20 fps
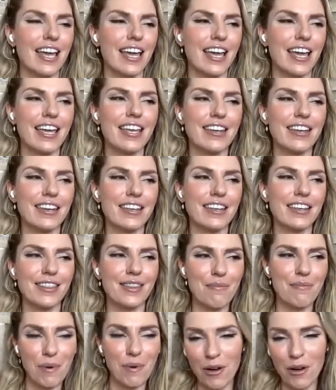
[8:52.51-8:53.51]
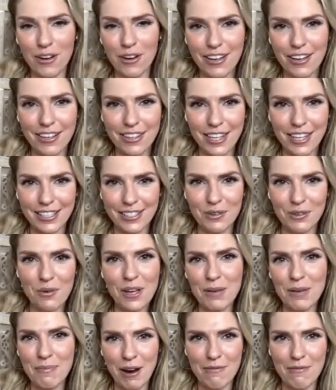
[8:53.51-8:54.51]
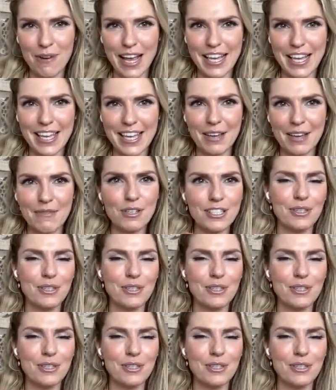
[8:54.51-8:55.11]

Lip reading: in the book that's talking about Reiki.